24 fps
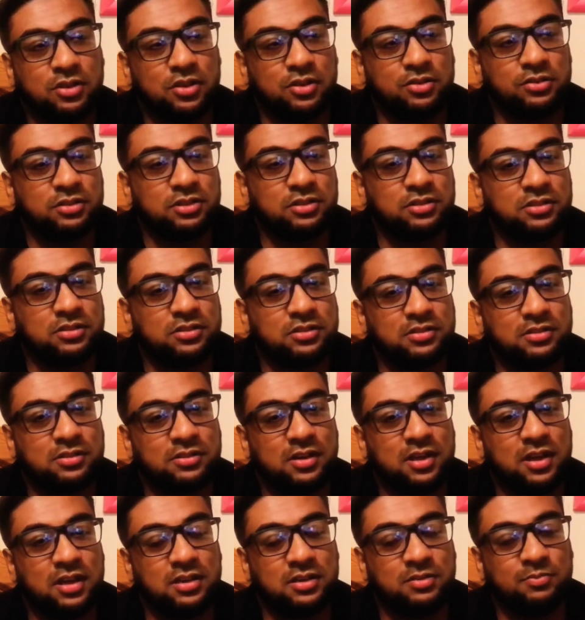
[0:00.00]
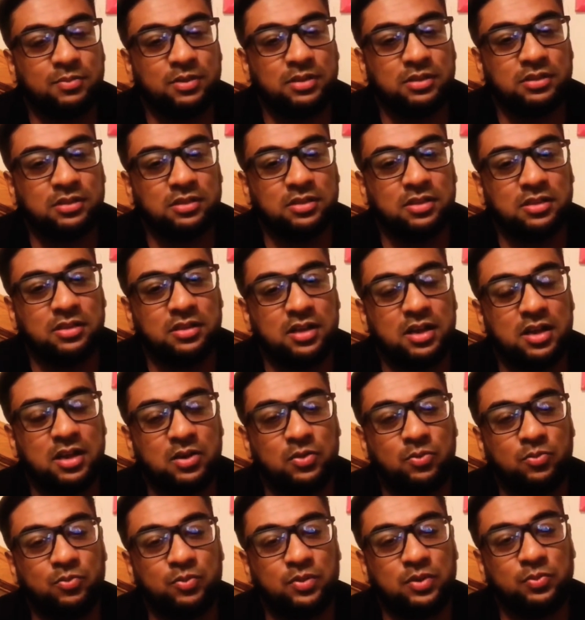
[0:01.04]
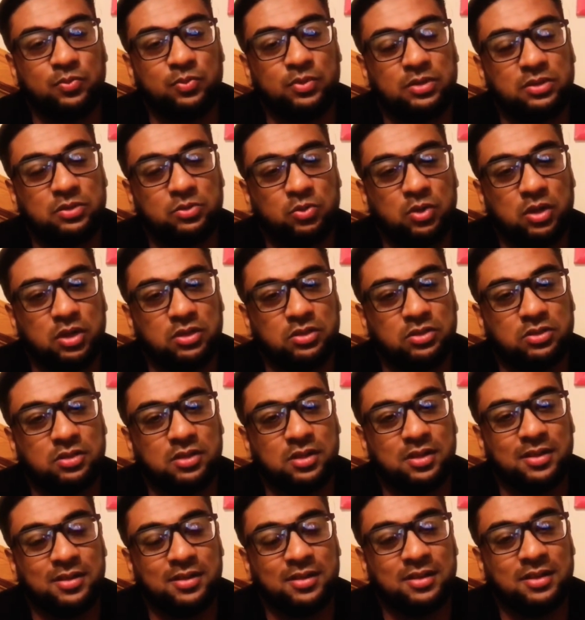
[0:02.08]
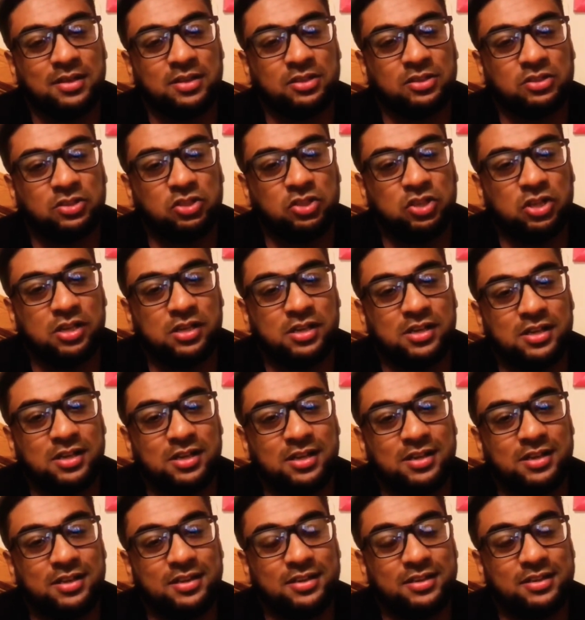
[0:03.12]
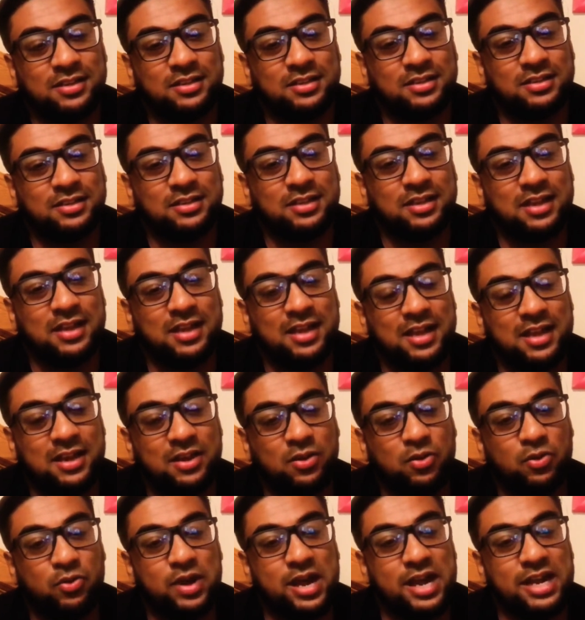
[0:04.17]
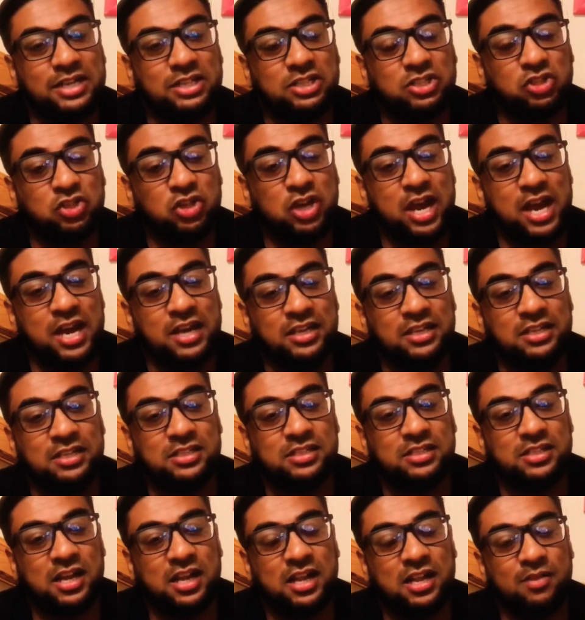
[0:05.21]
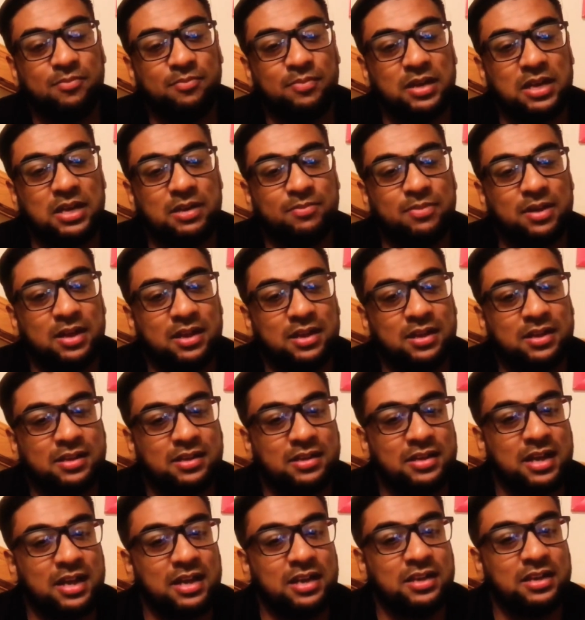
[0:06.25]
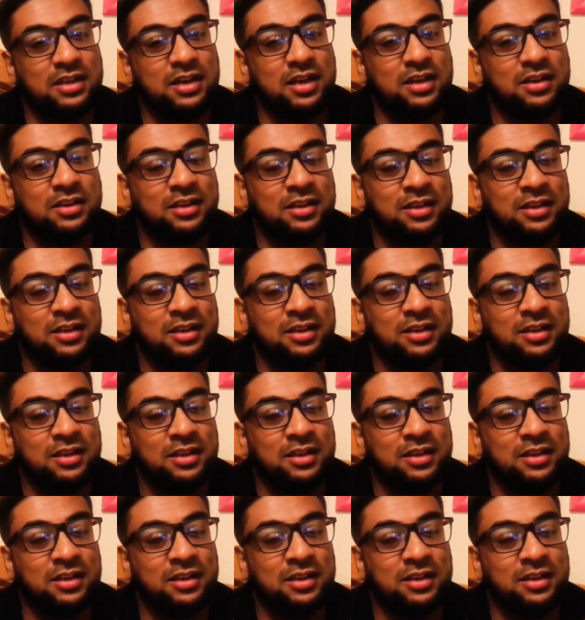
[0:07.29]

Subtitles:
I just had my dinner now, which was chicken and rice, Chinese style, made by Gainat.